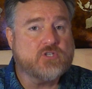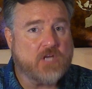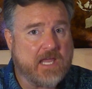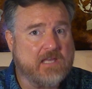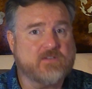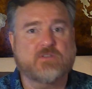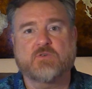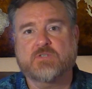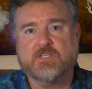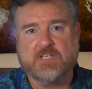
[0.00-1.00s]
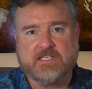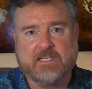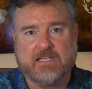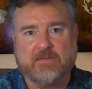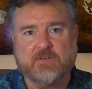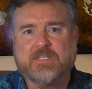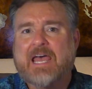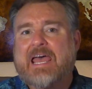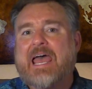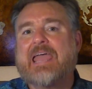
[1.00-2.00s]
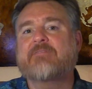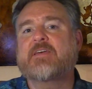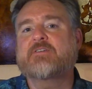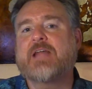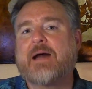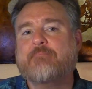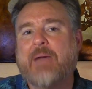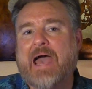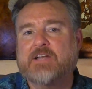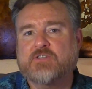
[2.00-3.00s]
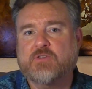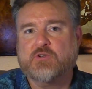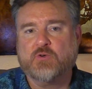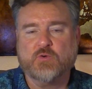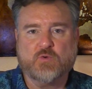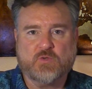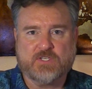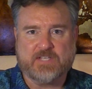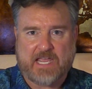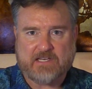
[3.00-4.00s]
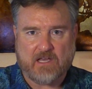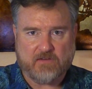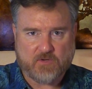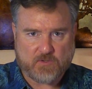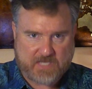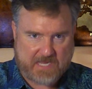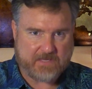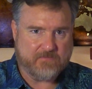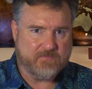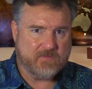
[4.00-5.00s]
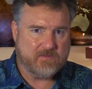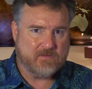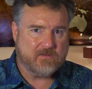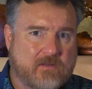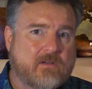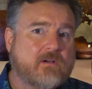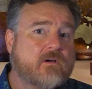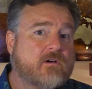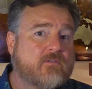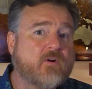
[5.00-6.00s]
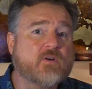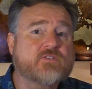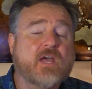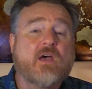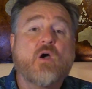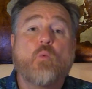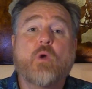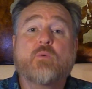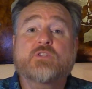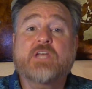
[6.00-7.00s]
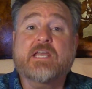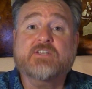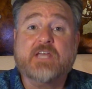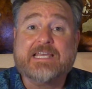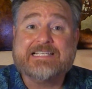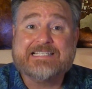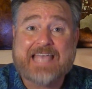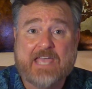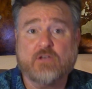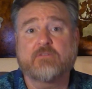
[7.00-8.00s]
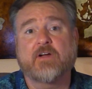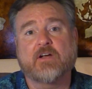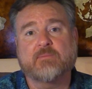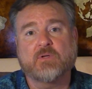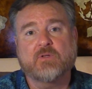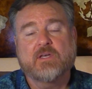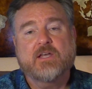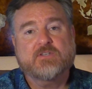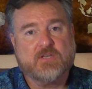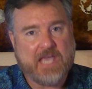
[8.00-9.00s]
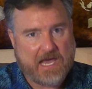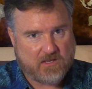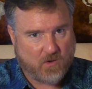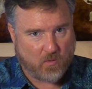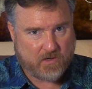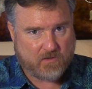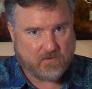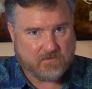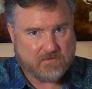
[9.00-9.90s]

change those suggested levels if they do not match the true state of your data. First, we will change a scale variable to categorical.